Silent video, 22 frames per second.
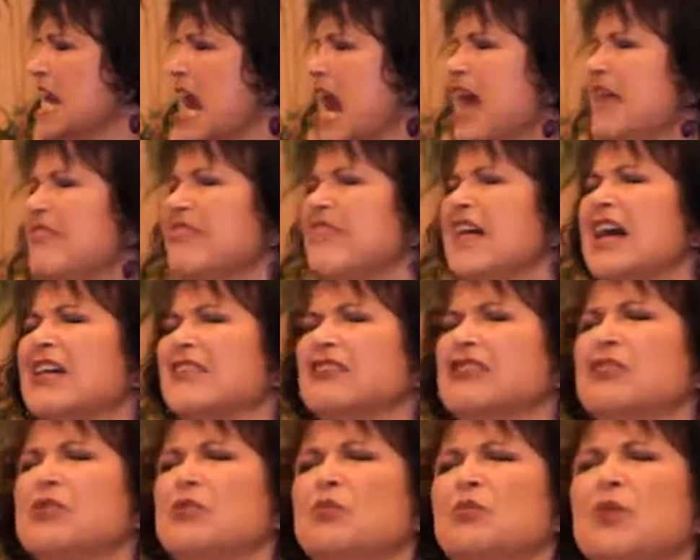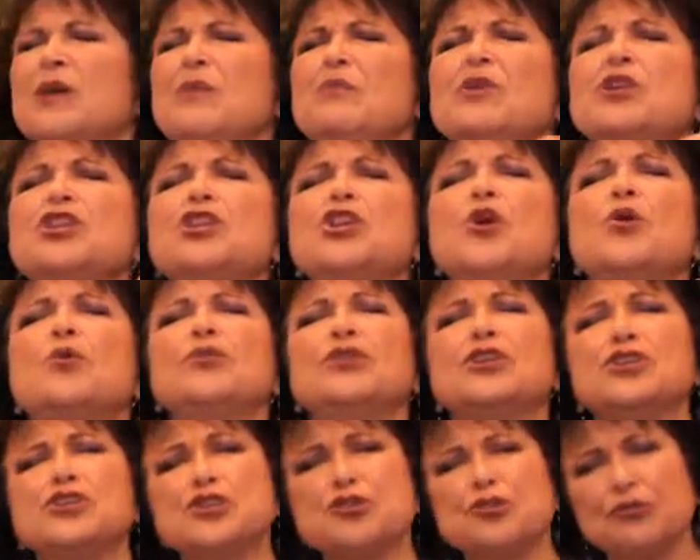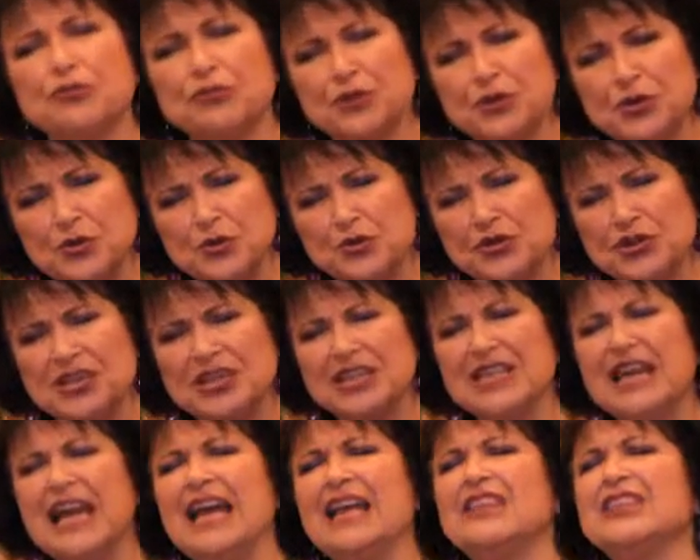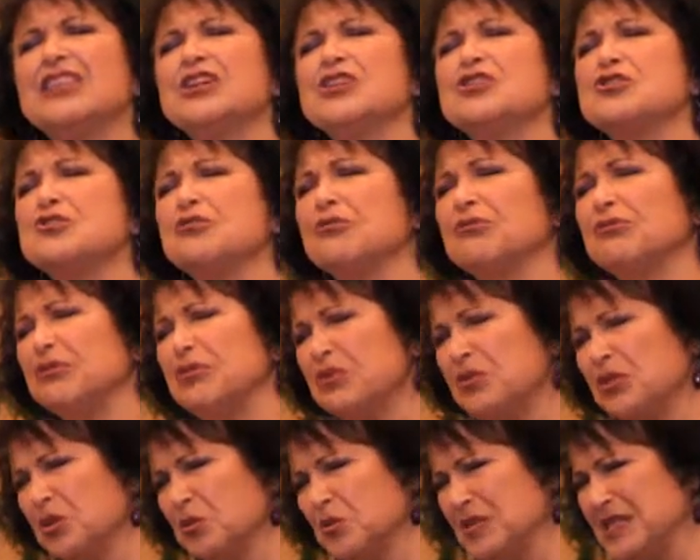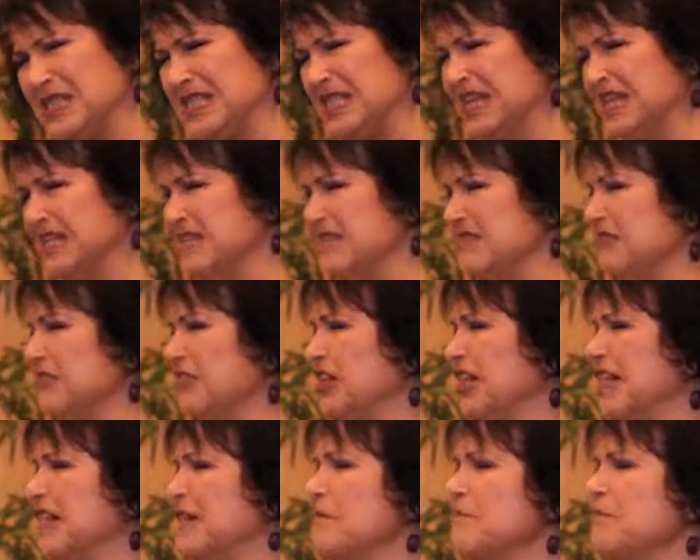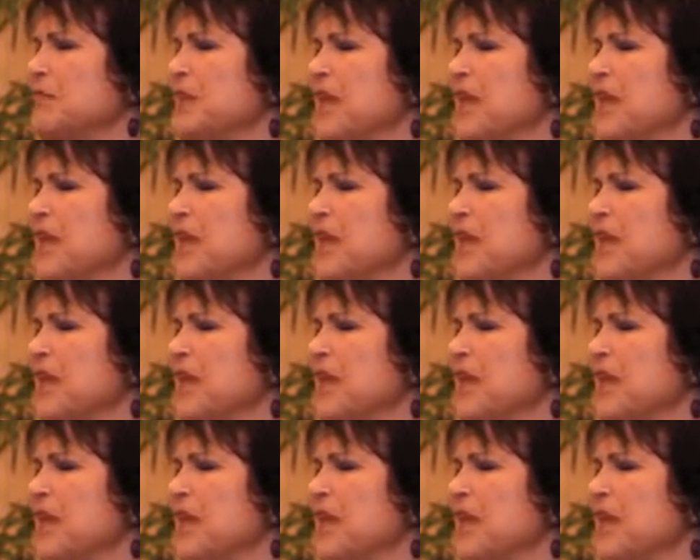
and that we would know the truth and the truth would set us free.